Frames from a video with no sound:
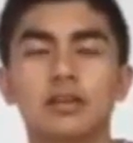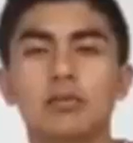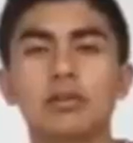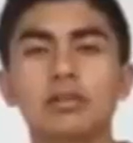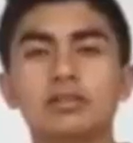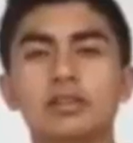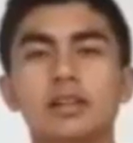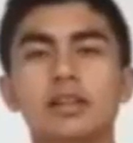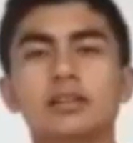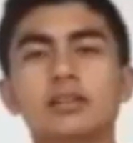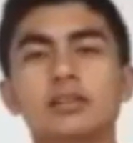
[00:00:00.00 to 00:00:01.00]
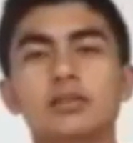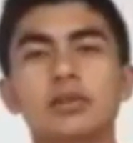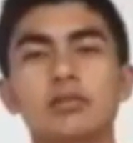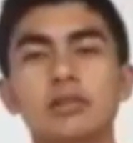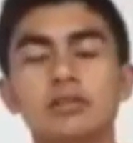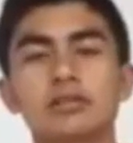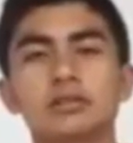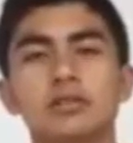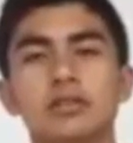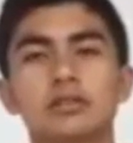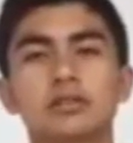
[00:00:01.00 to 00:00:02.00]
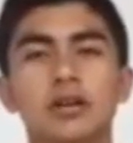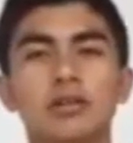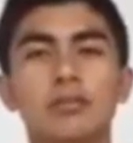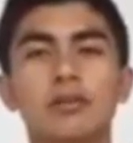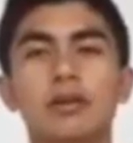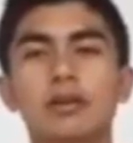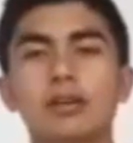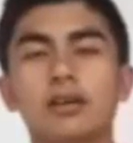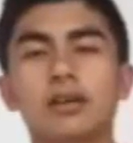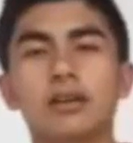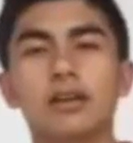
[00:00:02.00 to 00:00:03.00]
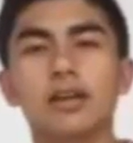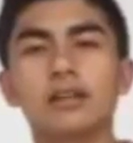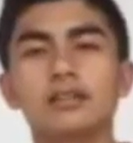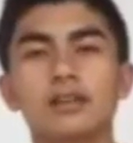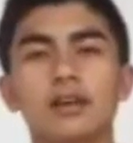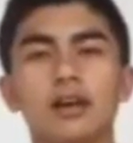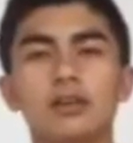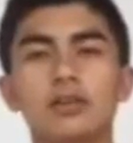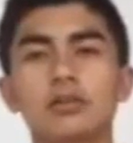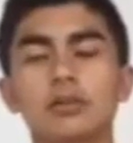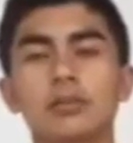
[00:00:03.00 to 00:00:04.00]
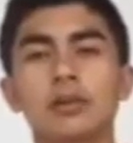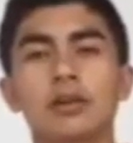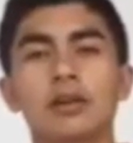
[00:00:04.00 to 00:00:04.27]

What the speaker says: We selected 3 regions: South America, Asia, and Europe.